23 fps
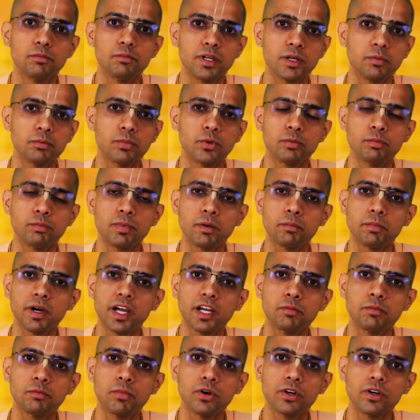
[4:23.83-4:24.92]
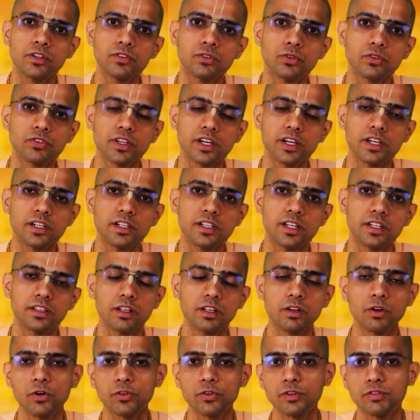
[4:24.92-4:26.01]
being put by mind, body, society, and
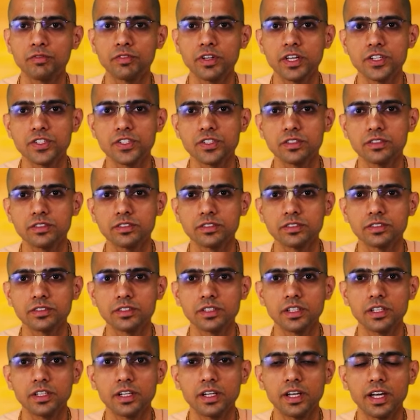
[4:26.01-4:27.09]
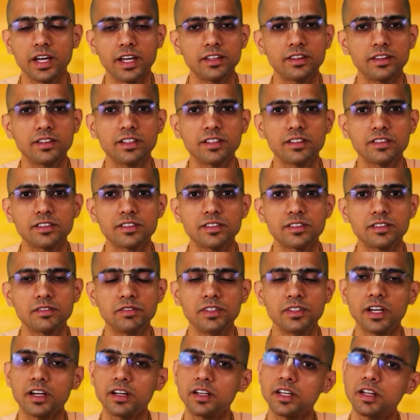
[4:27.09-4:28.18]
the laws of nature. And thus,
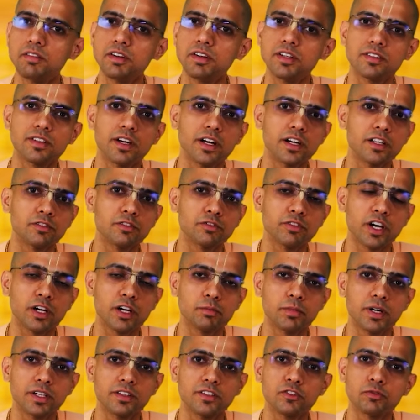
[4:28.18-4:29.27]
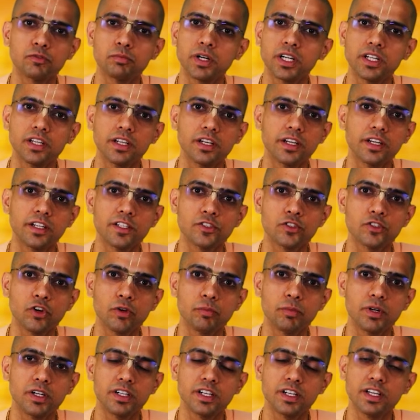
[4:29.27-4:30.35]
we are never satisfied by this material
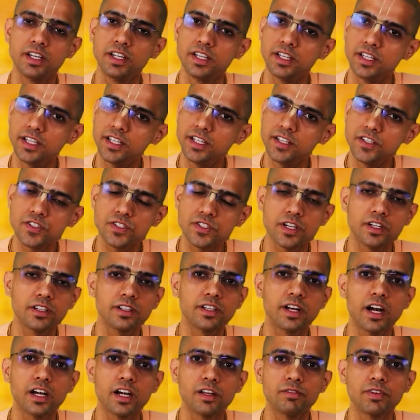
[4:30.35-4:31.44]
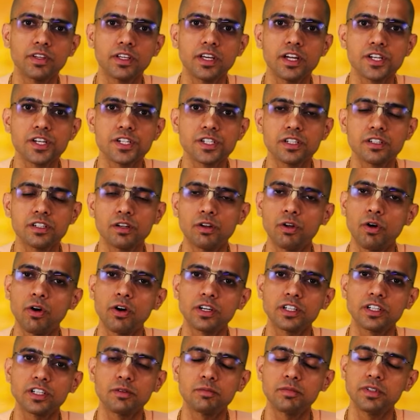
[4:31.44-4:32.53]
enjoyment, instant gratification,
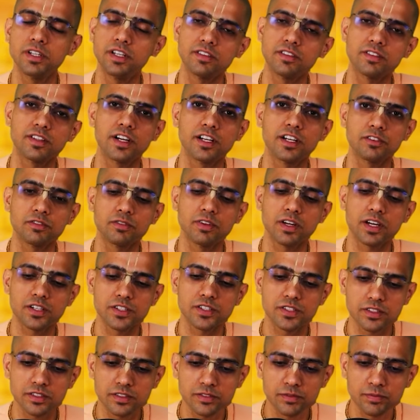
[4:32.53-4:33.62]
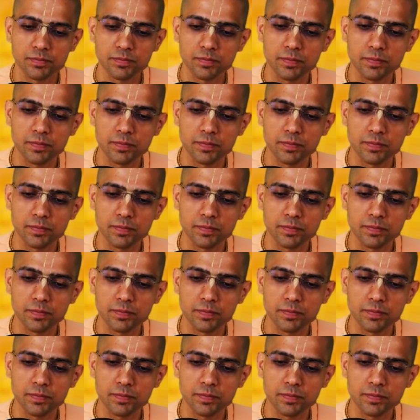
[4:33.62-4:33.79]
long term dissatisfaction.